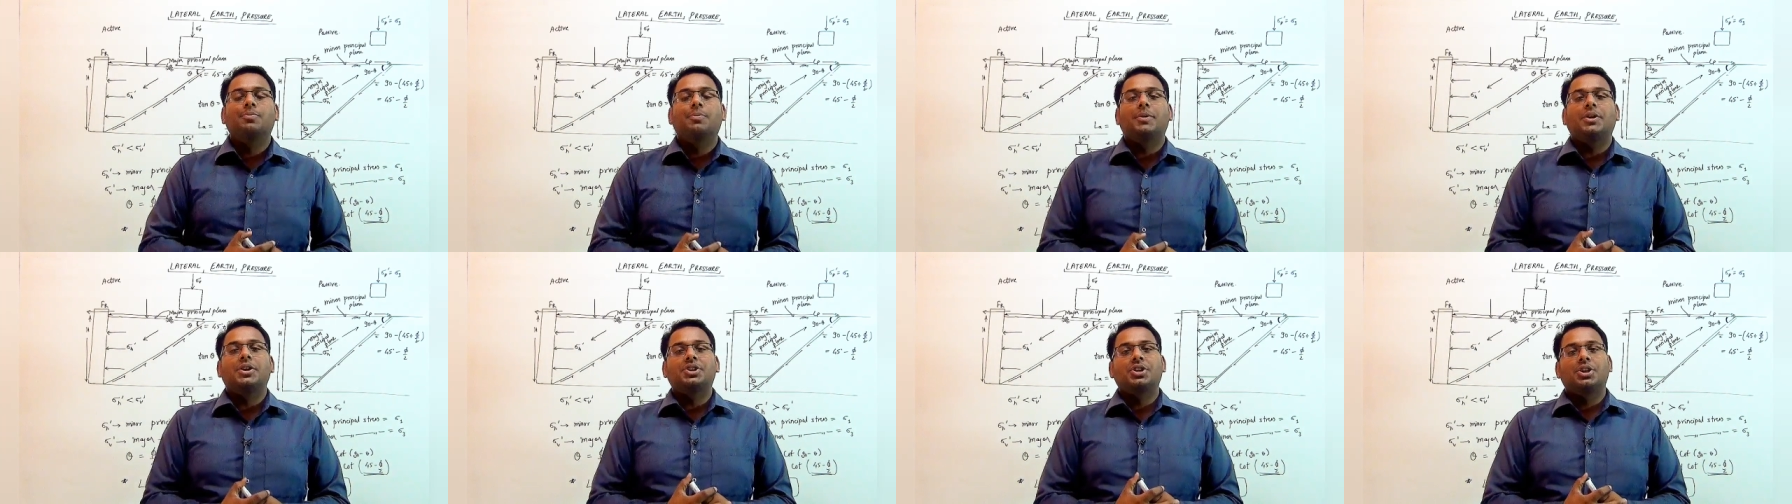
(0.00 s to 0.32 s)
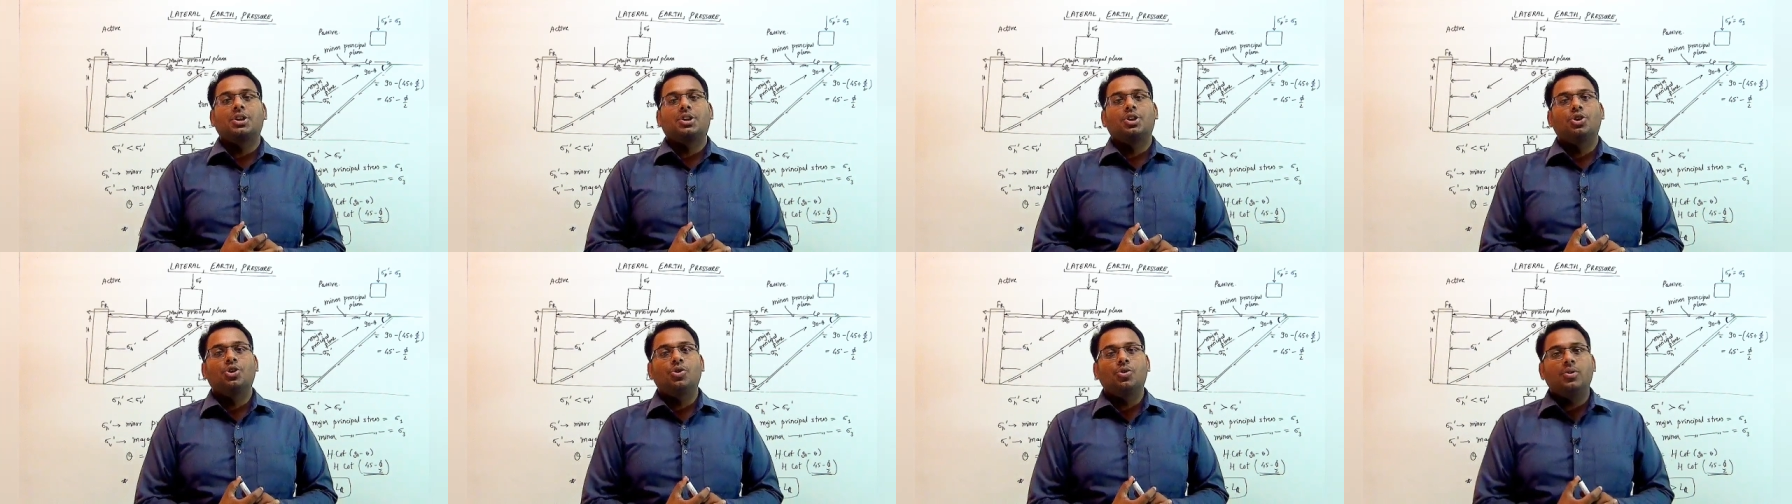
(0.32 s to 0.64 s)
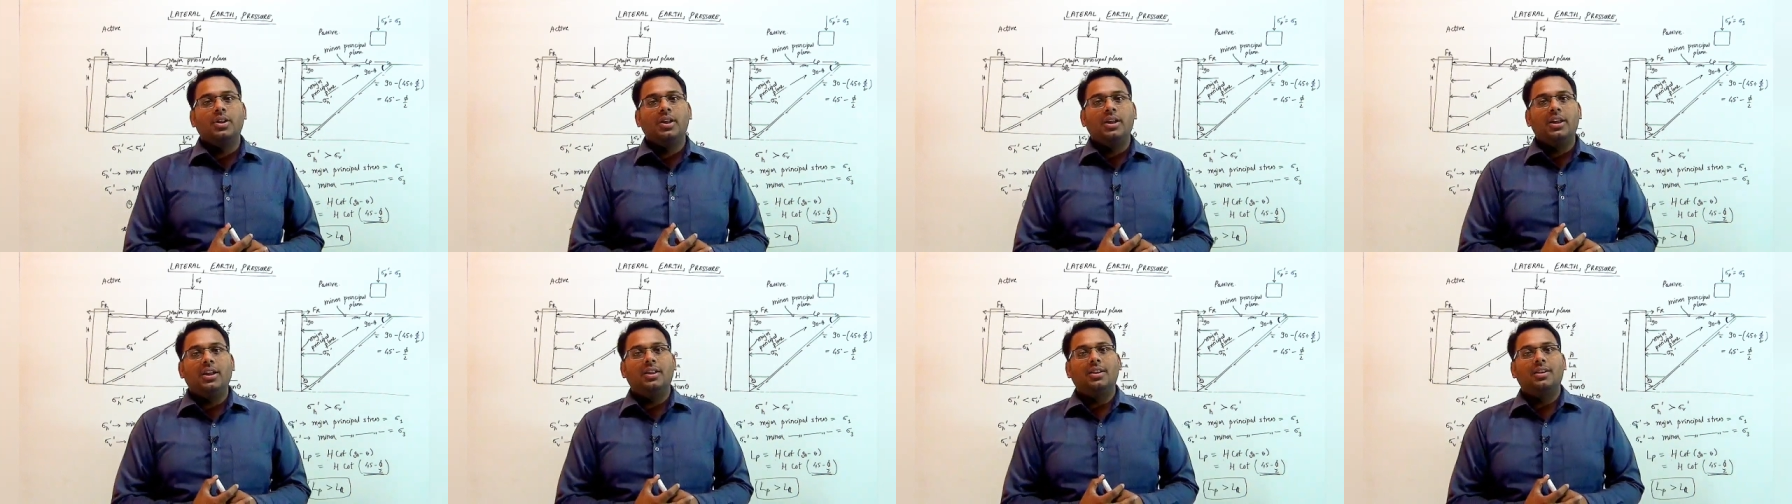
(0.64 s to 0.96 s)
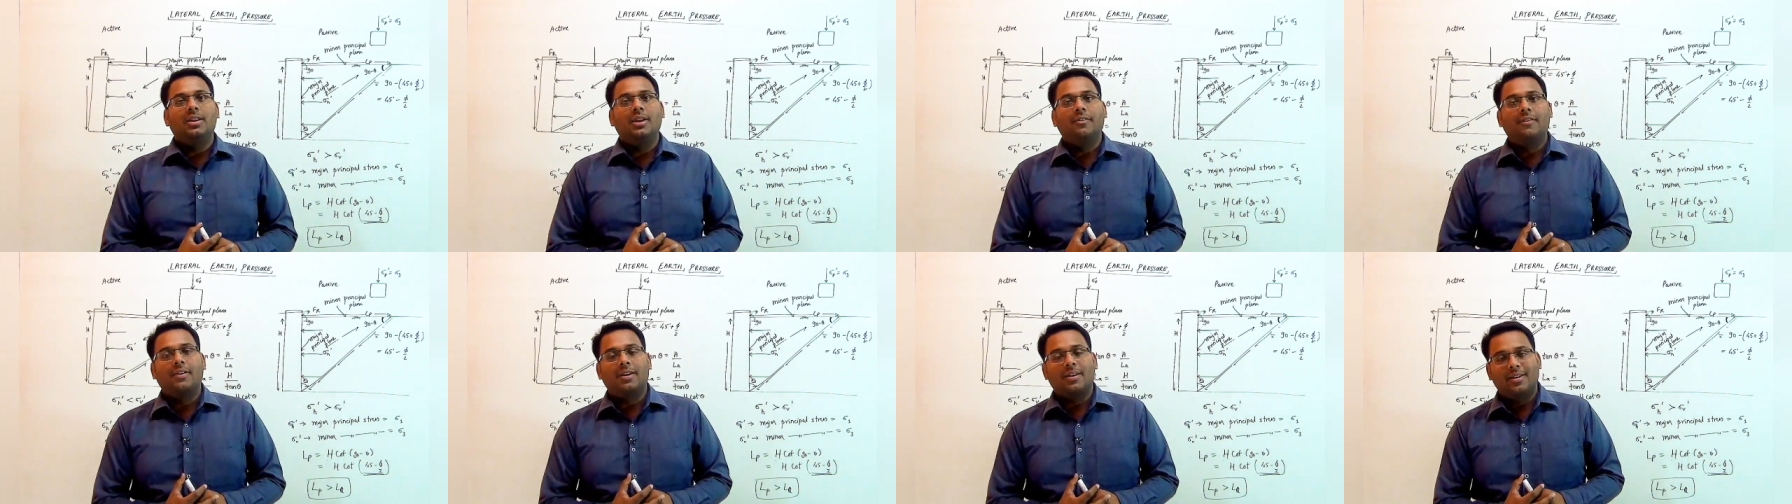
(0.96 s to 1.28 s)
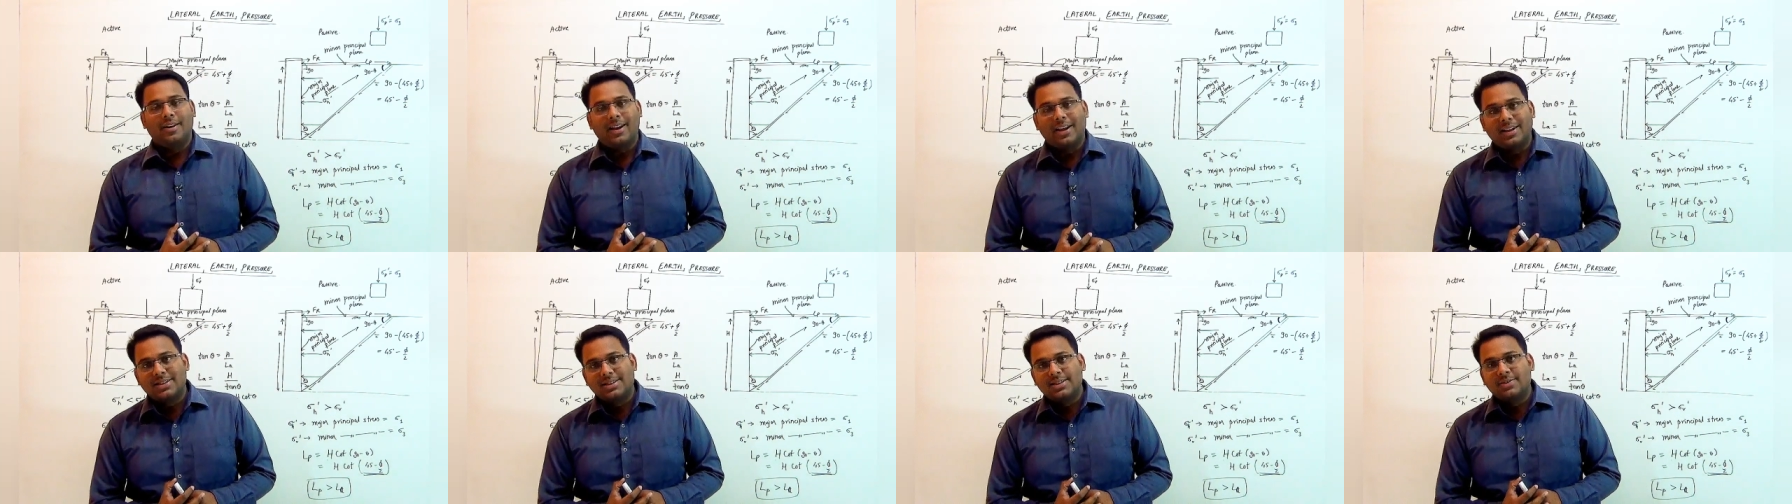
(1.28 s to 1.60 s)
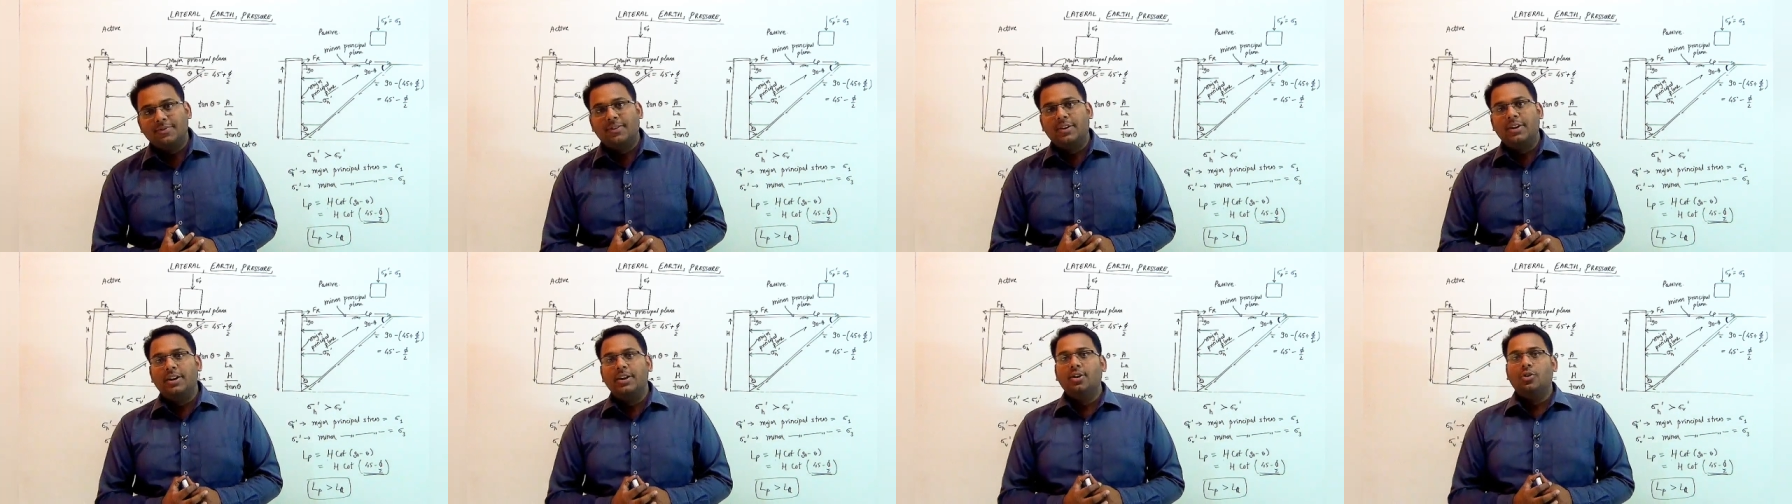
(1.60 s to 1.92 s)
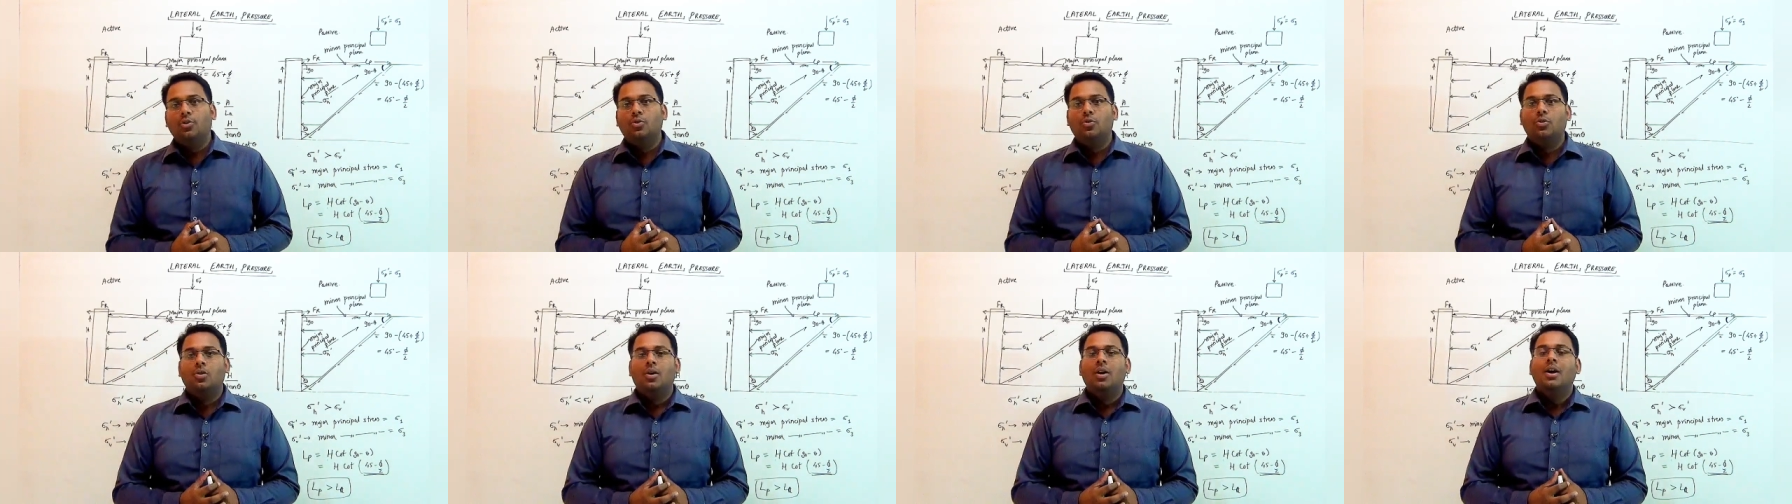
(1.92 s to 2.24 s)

pressure theory in our next video.